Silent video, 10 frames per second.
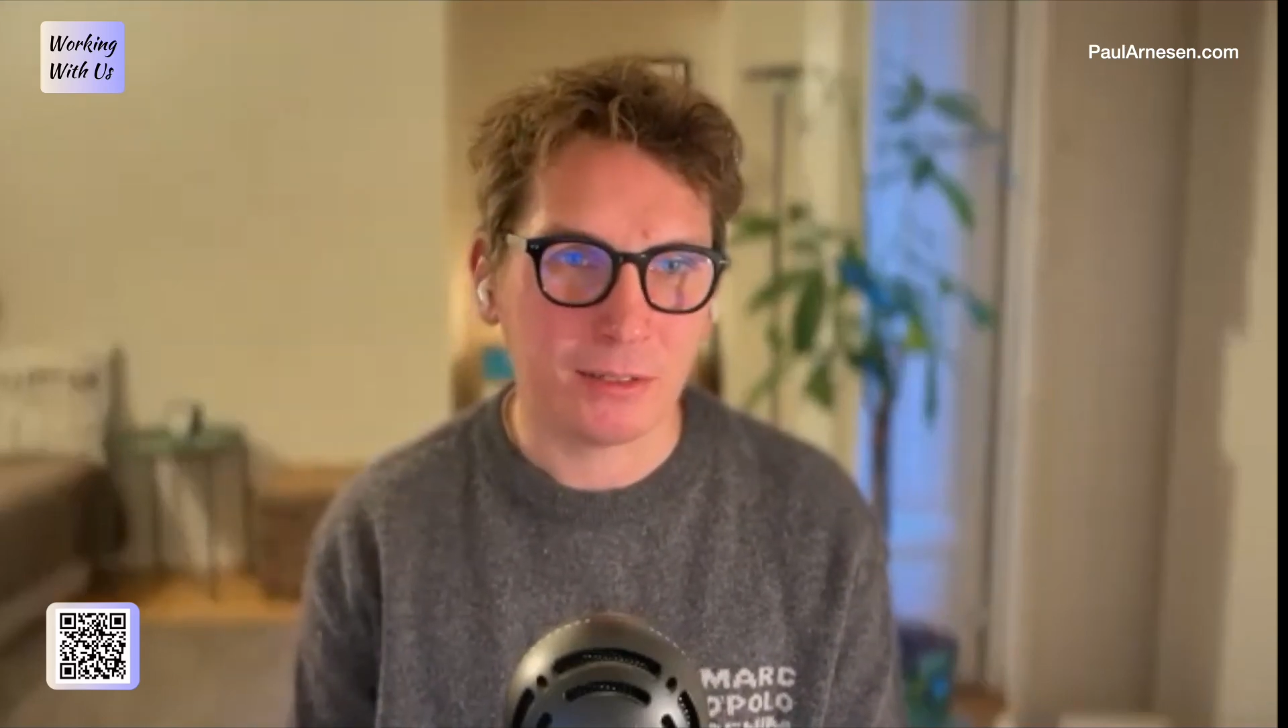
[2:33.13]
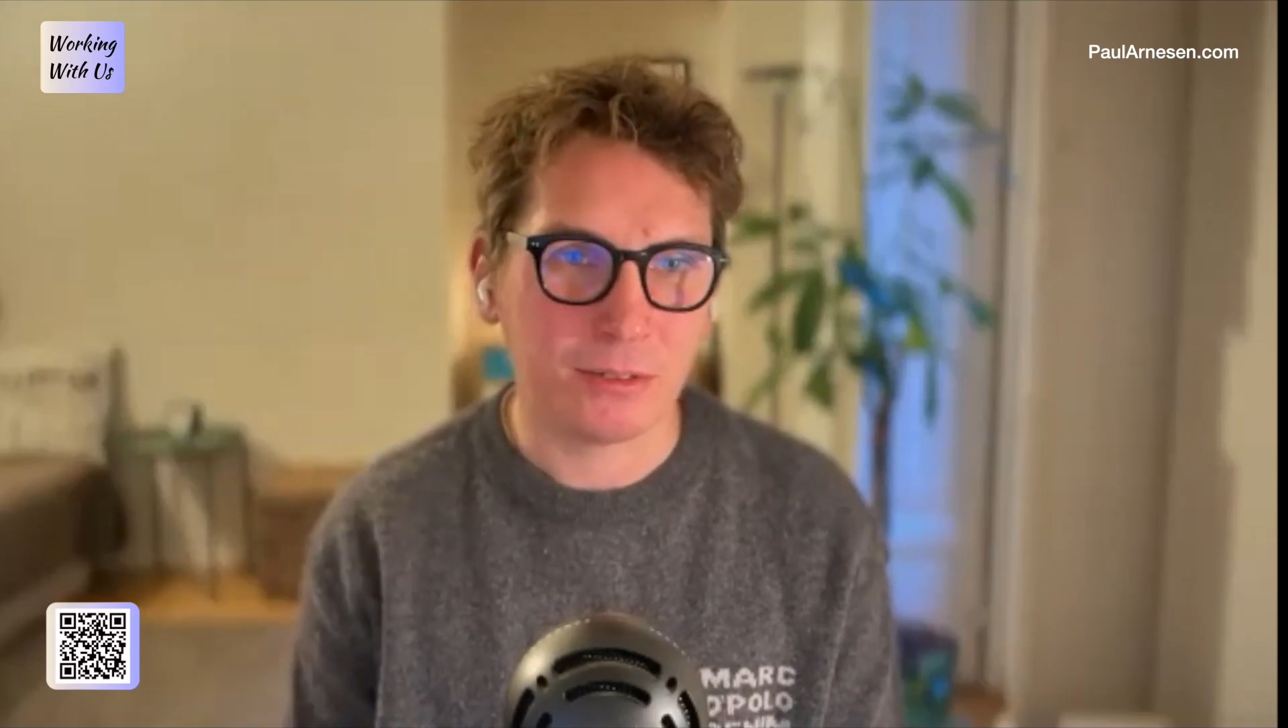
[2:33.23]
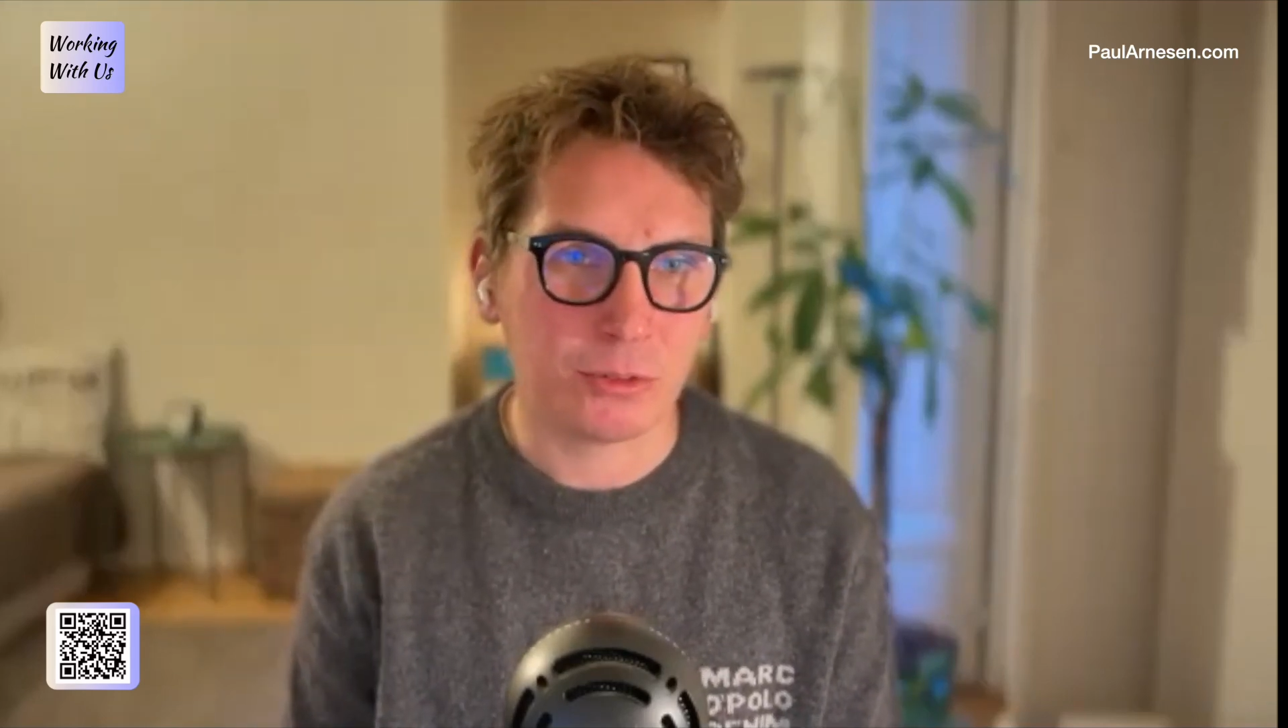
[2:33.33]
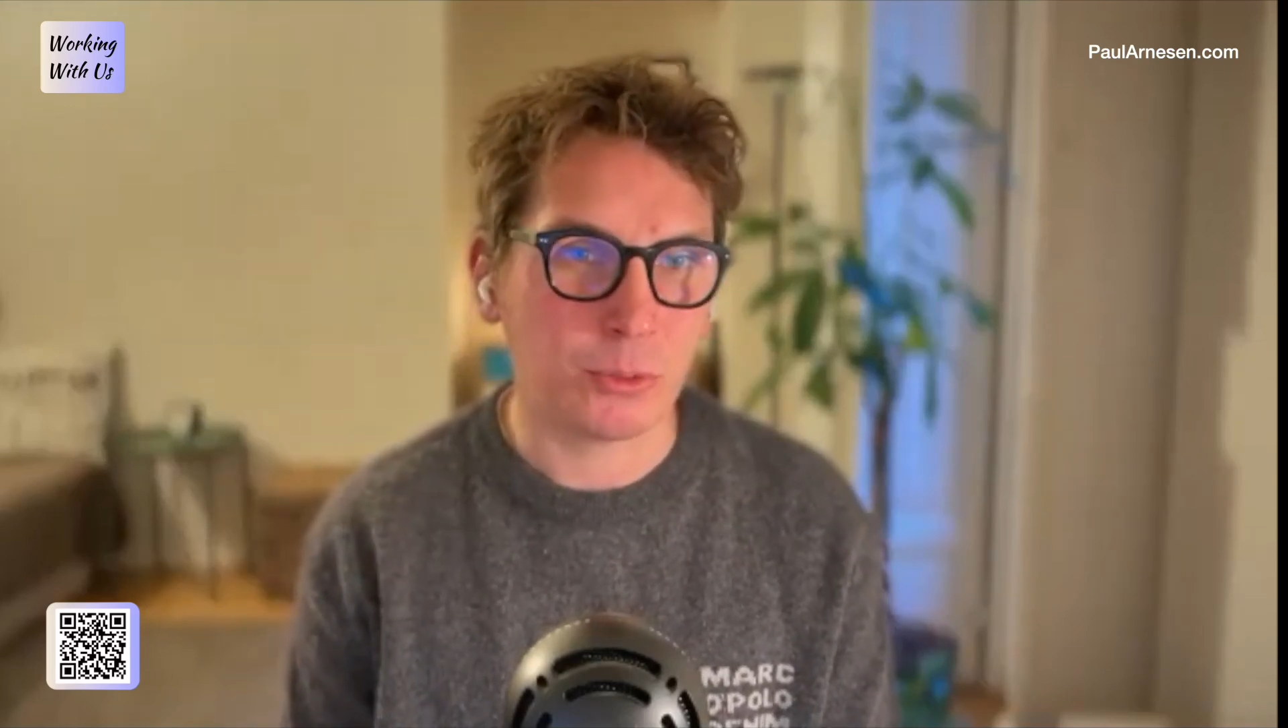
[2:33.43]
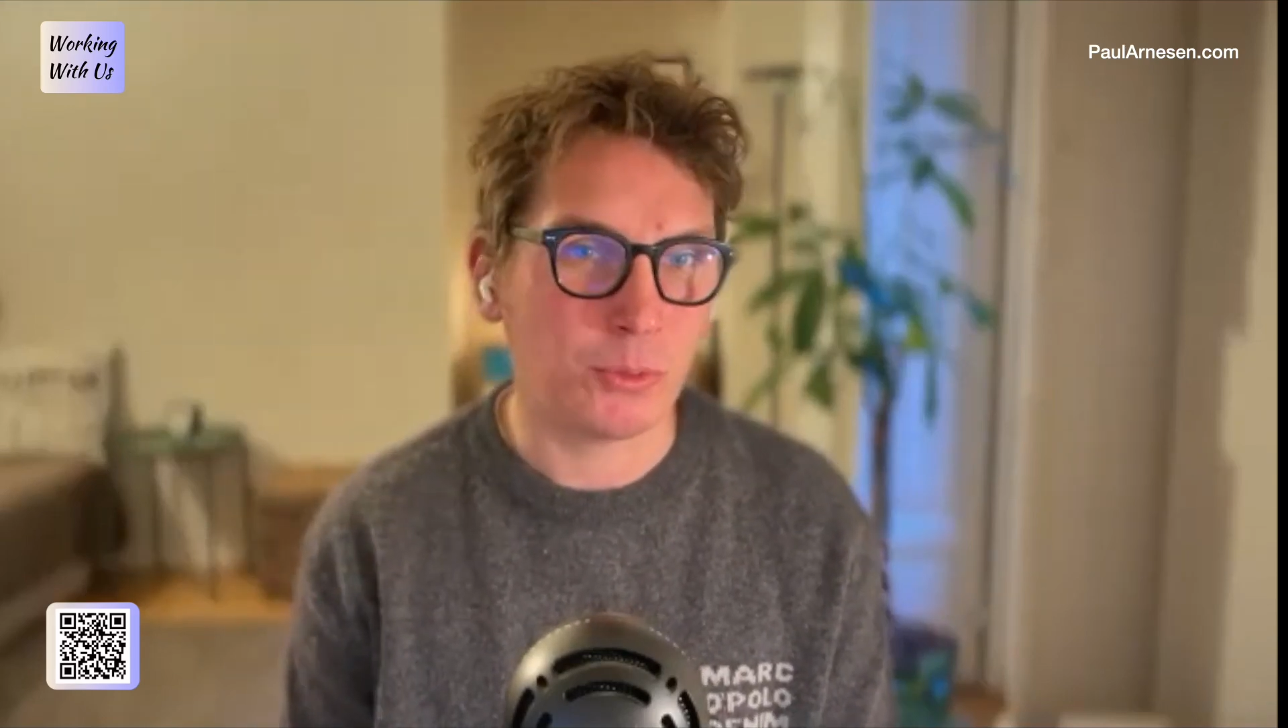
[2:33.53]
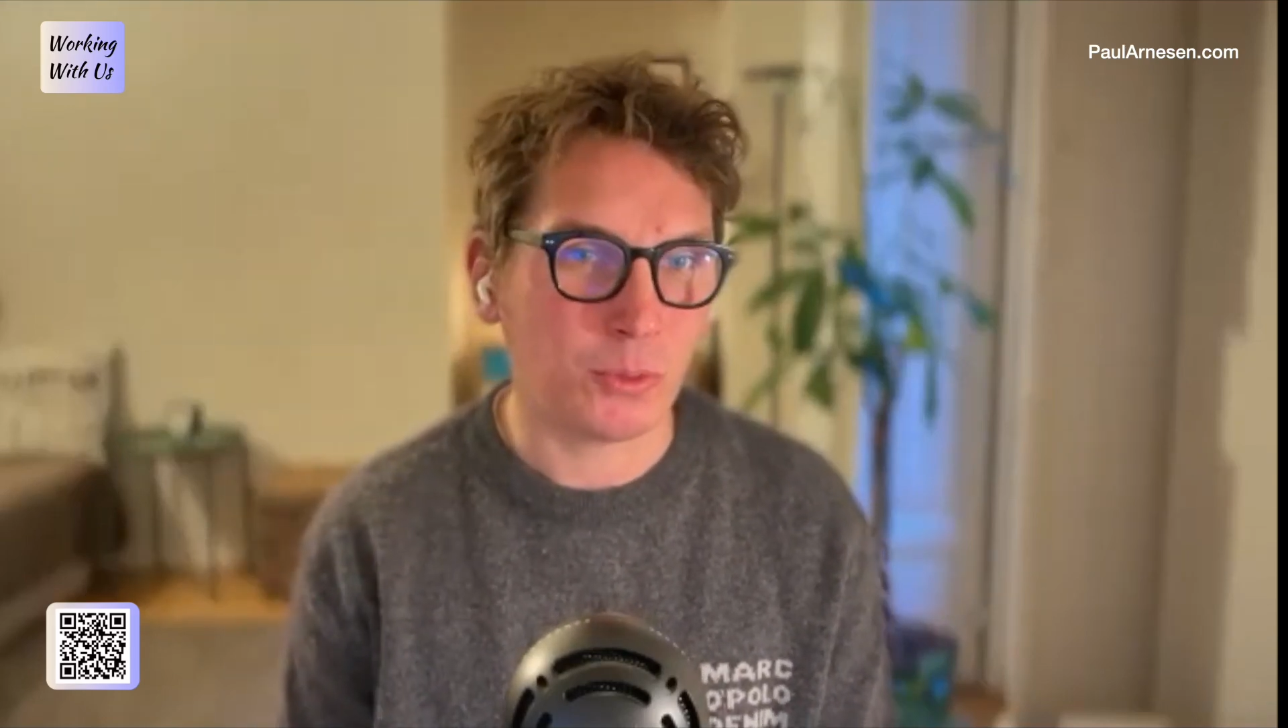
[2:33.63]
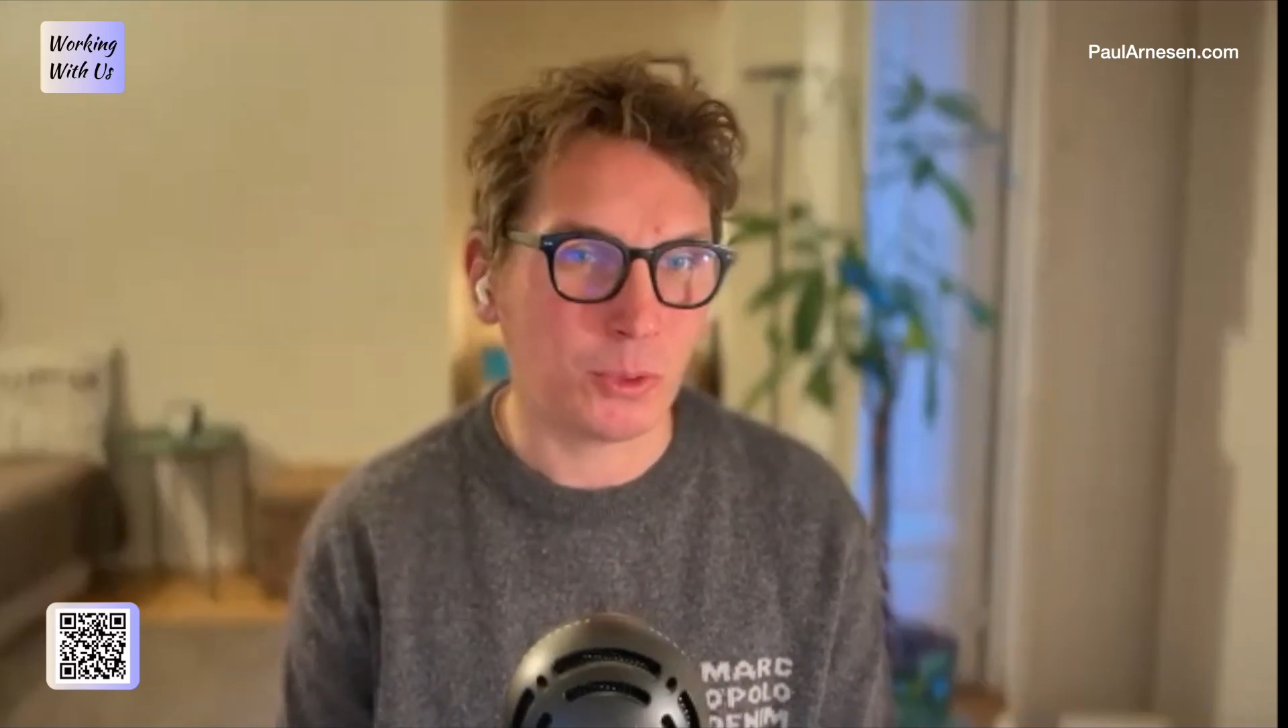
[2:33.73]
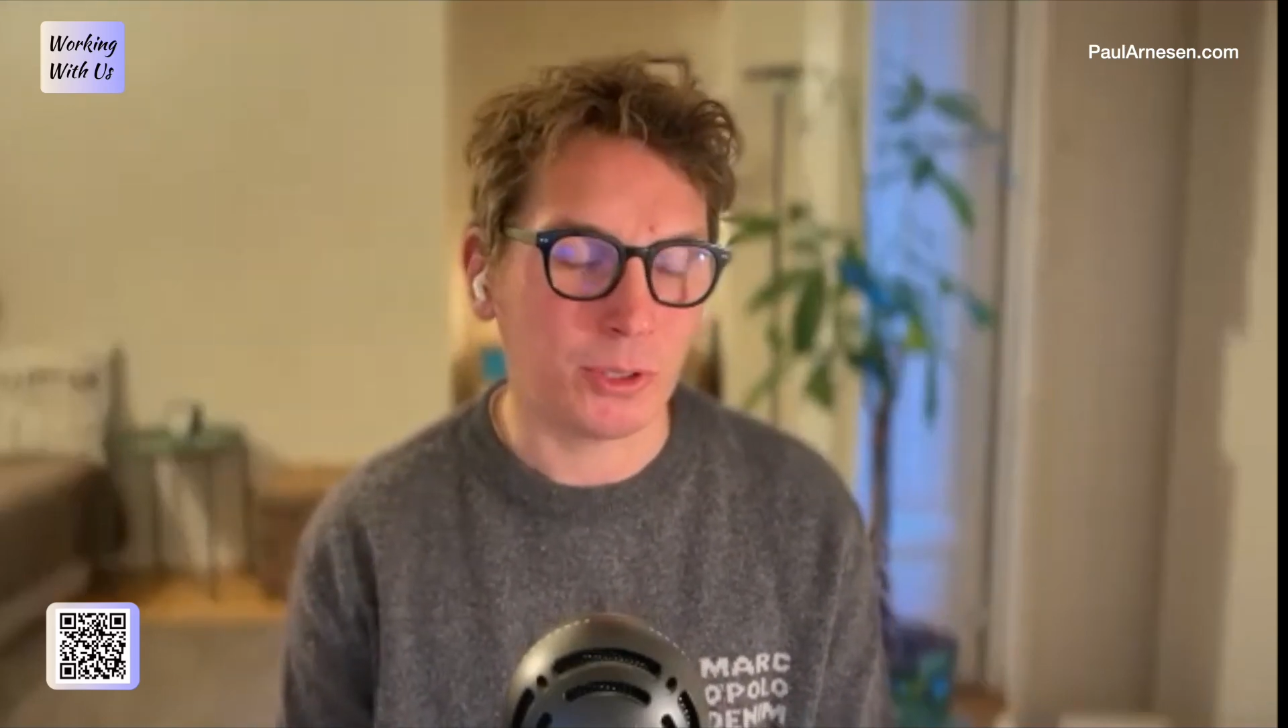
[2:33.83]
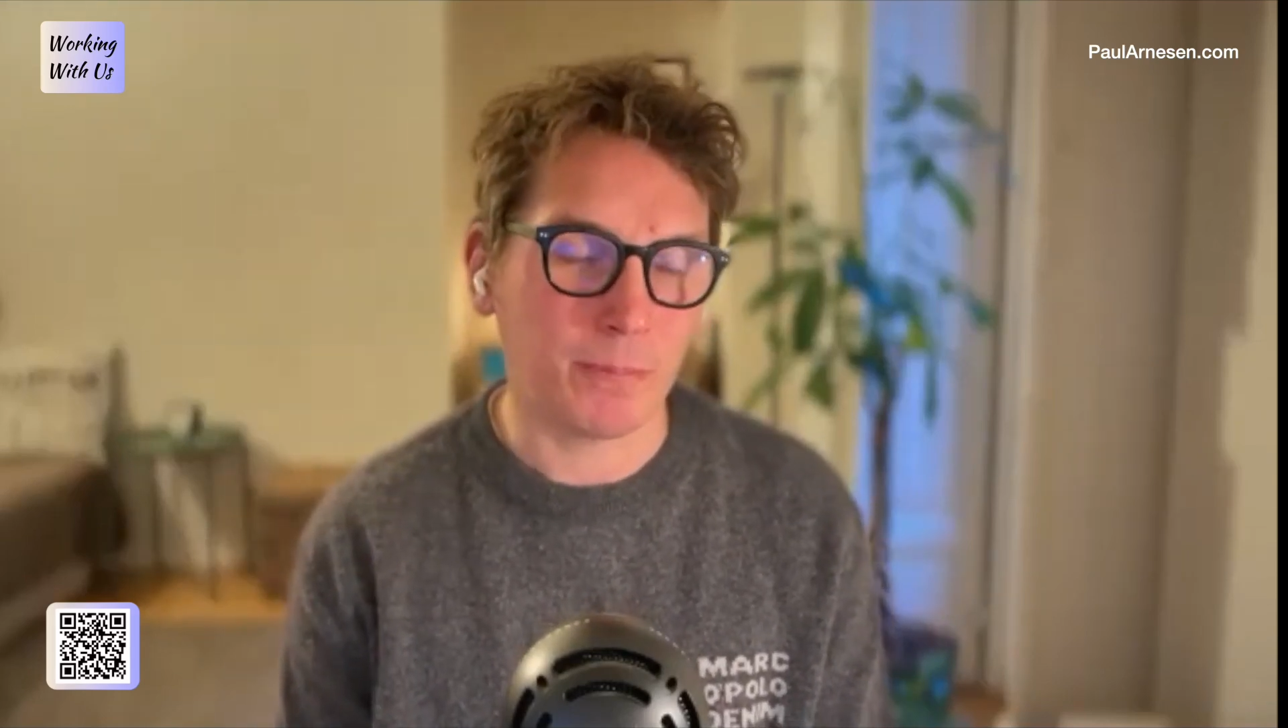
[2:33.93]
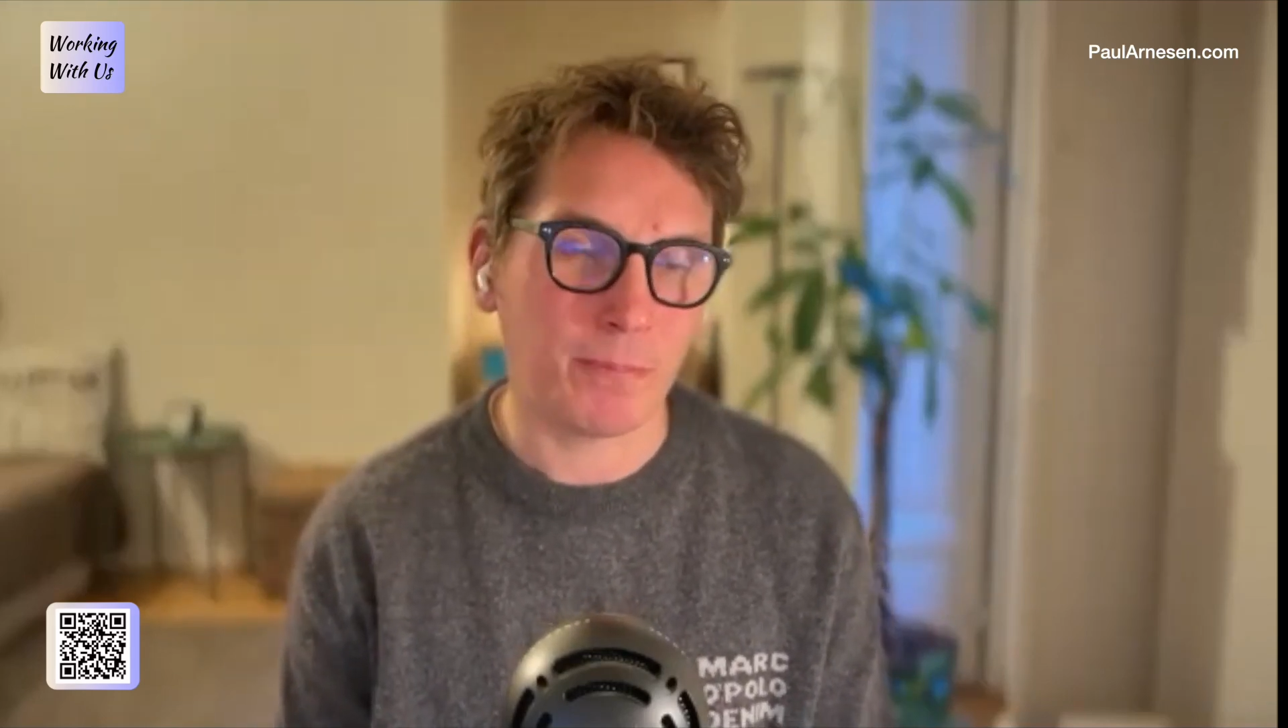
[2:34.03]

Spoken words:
true for